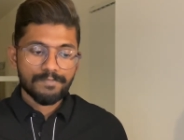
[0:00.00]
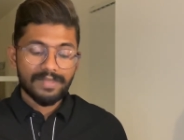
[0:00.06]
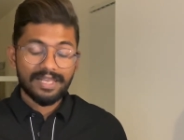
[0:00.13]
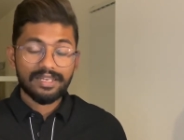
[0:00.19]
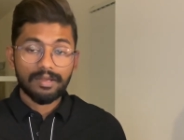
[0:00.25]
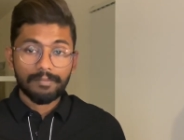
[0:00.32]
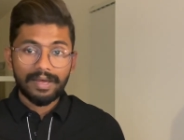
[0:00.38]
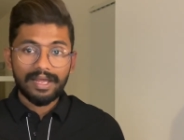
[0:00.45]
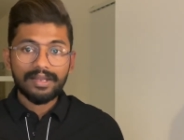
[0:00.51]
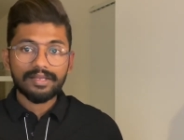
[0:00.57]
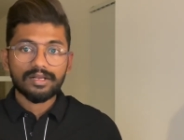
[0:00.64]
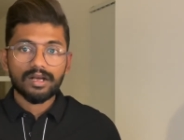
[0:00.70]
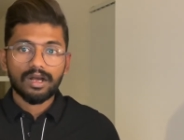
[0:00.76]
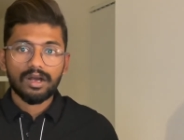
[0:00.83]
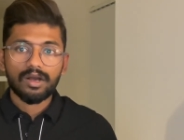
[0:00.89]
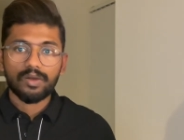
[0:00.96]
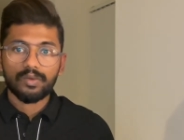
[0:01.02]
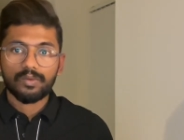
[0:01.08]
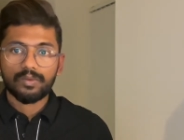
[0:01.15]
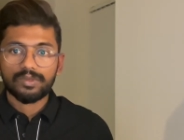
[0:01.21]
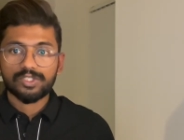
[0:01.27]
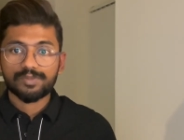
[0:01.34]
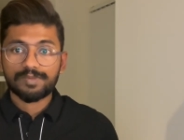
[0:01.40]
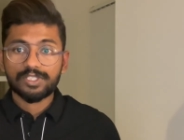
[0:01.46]
in America,
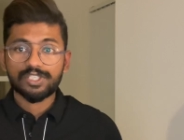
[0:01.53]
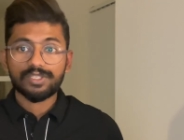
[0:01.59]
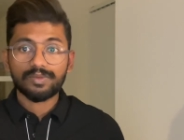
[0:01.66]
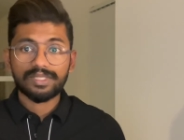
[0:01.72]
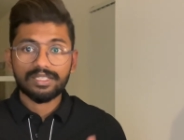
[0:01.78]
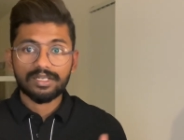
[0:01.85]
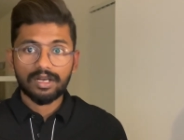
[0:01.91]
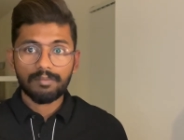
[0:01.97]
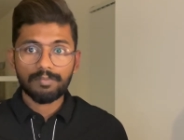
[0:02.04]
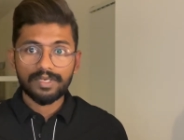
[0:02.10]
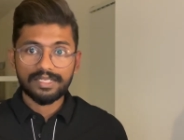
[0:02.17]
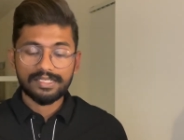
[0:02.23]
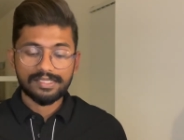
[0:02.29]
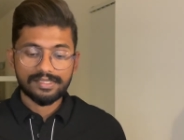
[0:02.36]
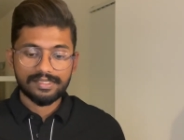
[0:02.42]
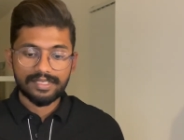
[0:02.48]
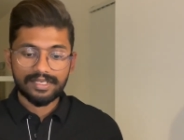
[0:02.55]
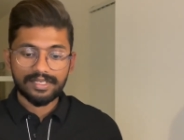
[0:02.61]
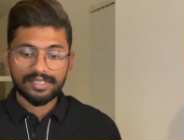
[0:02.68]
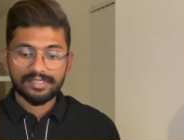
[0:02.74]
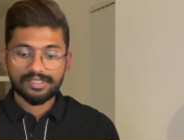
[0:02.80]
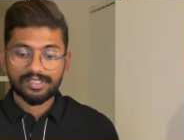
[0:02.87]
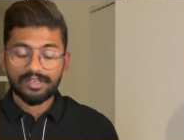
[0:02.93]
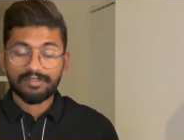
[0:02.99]
especially with the companies, there
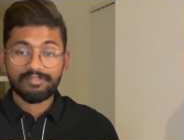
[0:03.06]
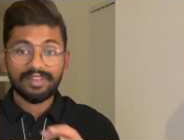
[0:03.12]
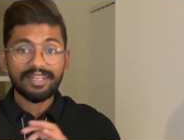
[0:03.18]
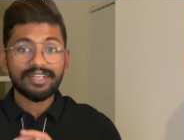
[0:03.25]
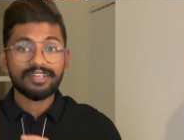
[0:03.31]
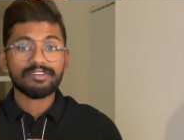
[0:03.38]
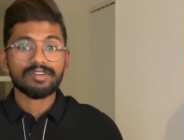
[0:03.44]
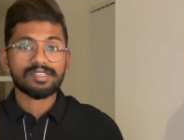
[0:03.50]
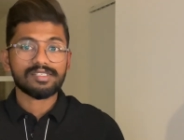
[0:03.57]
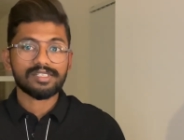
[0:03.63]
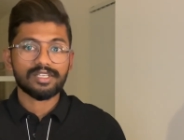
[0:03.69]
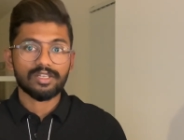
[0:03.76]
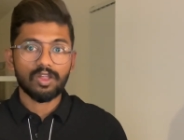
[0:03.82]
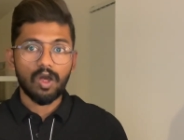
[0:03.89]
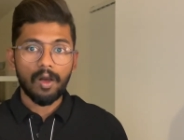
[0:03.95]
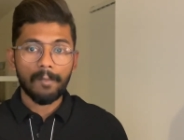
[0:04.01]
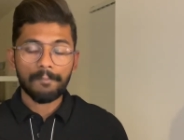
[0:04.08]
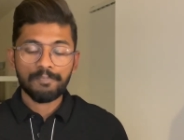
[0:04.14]
is a very interesting law